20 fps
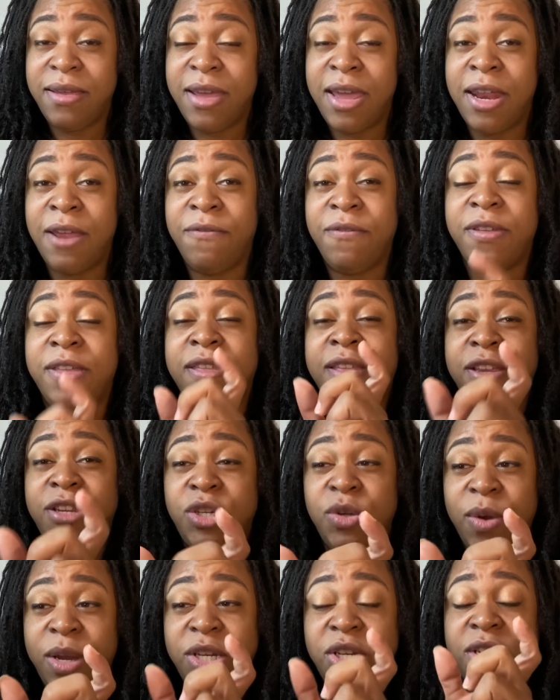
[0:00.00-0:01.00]
And if the
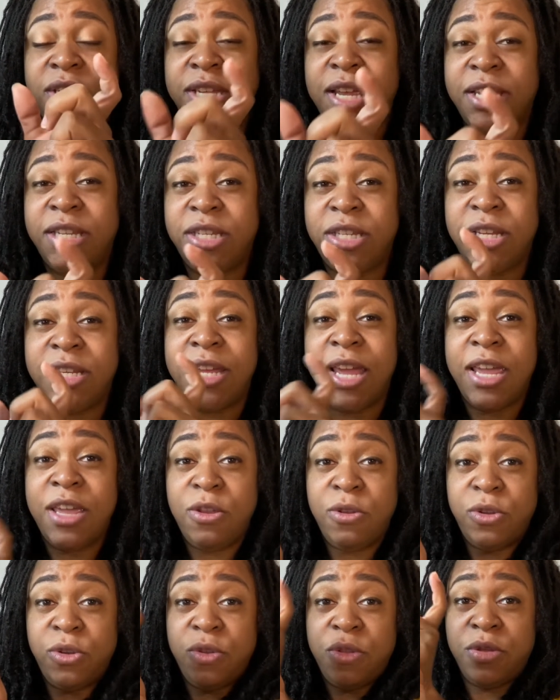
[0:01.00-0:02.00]
situation tends to take
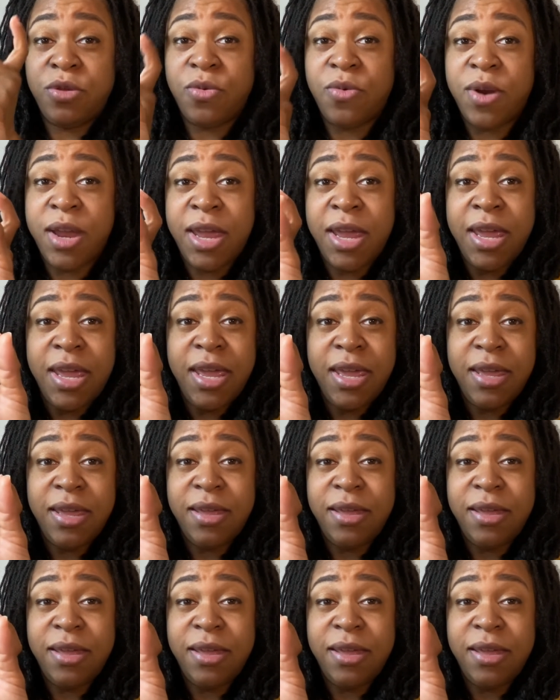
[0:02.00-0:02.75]
you to 3,